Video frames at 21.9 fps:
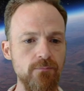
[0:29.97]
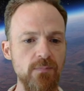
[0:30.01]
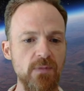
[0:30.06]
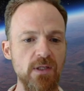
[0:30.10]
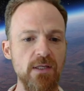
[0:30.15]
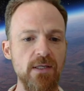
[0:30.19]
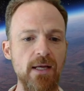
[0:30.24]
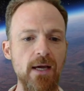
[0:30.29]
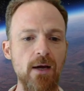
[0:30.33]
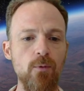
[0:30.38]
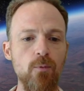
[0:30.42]

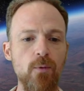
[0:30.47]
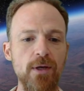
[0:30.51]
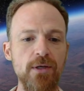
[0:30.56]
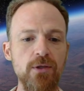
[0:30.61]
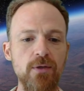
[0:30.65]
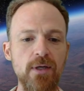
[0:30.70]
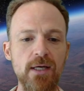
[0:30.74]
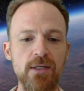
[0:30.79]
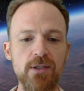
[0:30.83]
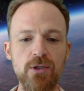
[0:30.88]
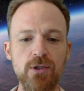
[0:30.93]
Now, when you
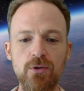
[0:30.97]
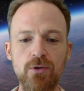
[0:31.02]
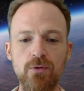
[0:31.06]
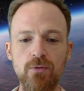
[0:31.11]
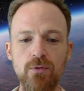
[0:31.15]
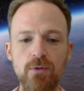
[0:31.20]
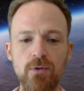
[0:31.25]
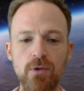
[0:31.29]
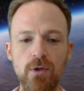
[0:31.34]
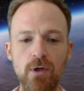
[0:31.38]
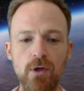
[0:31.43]
get to
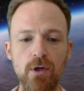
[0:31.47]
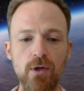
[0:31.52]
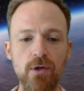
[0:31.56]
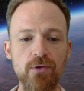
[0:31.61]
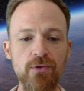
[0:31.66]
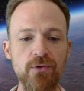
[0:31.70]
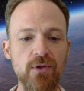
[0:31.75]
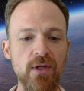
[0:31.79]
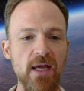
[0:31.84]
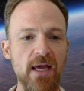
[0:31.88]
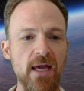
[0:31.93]
Google Earth,
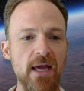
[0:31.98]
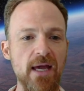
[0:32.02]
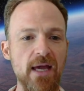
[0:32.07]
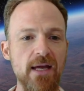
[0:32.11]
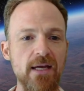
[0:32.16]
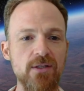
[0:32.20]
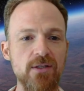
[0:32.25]
it's